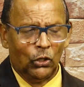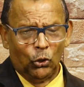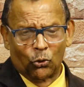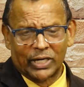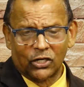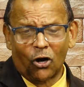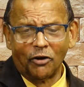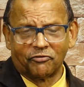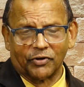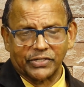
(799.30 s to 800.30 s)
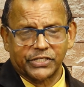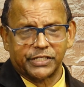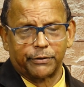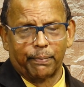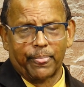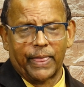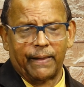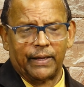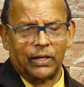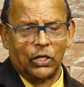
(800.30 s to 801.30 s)
local conference.
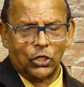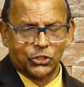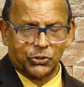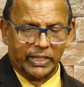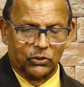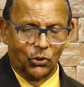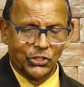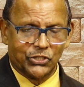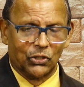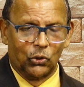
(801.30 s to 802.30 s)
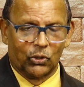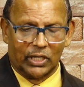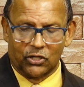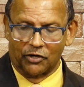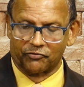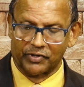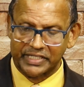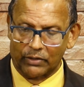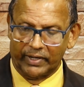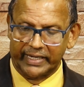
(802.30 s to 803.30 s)
So it goes to the local
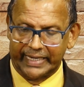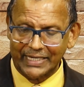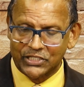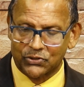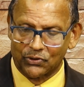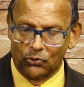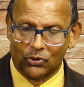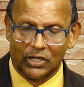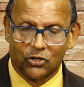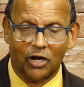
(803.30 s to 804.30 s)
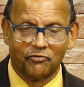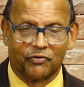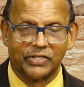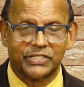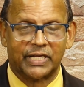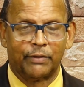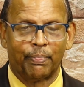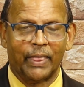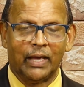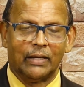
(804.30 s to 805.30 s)
conference, and when it gets to the local conference,
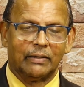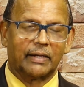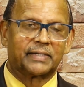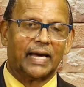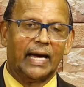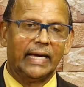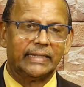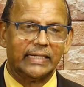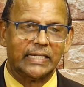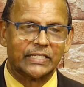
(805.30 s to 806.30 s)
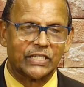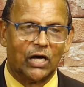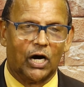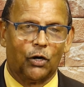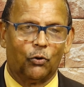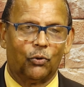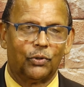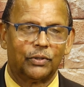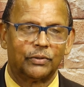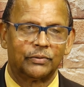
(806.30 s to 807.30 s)
the tithe is
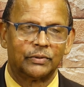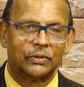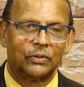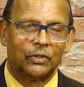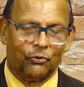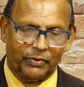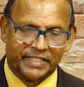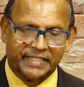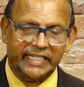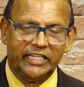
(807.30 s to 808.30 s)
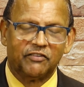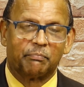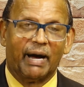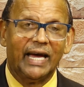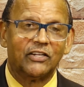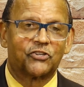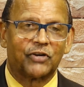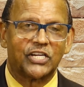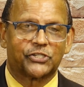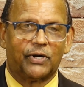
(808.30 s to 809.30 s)
now received by the
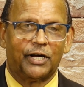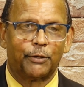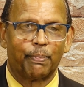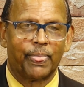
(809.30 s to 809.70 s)
treasurer,